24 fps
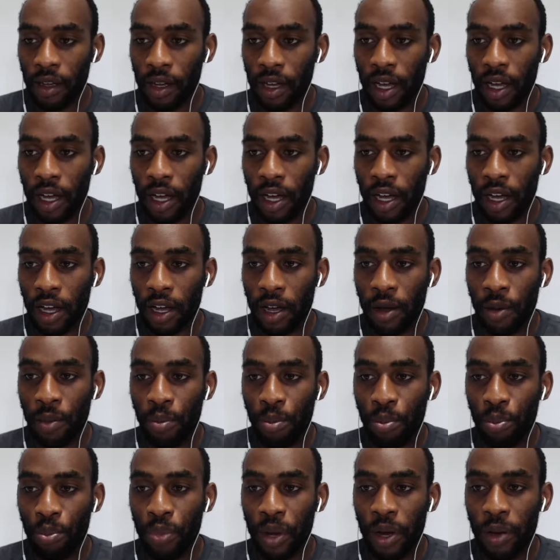
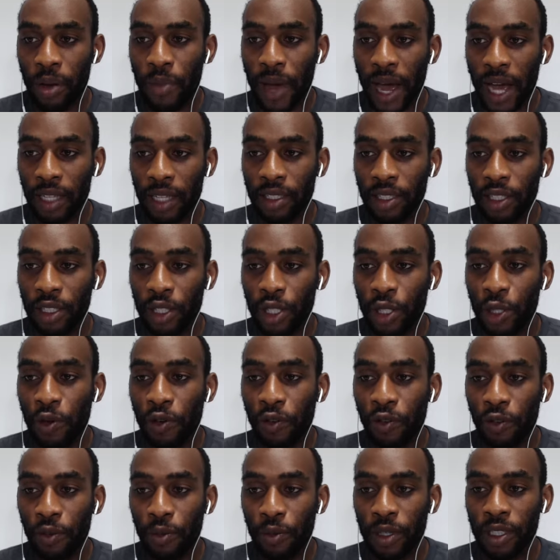But back to you
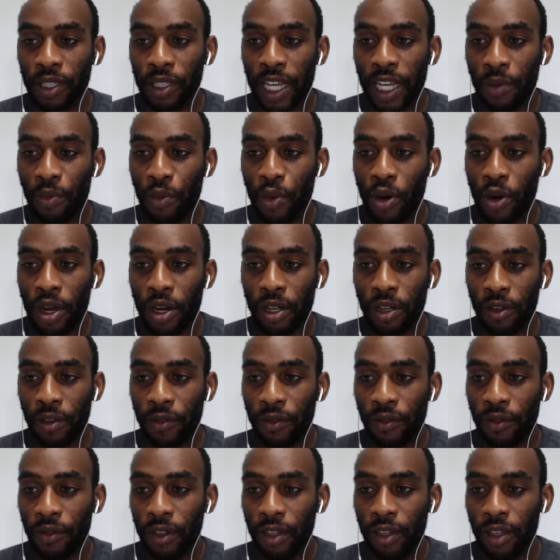from the standpoint
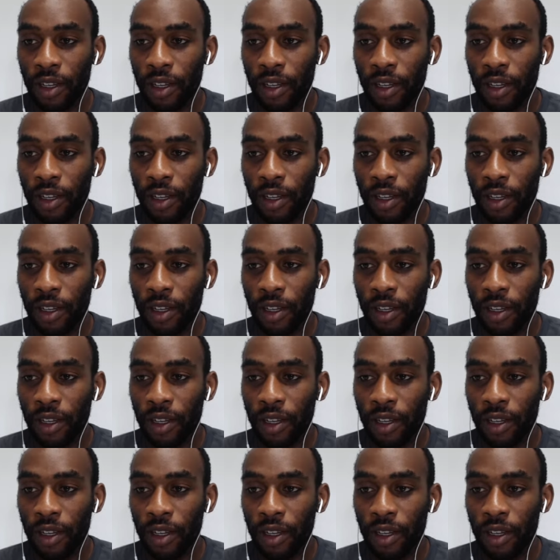of,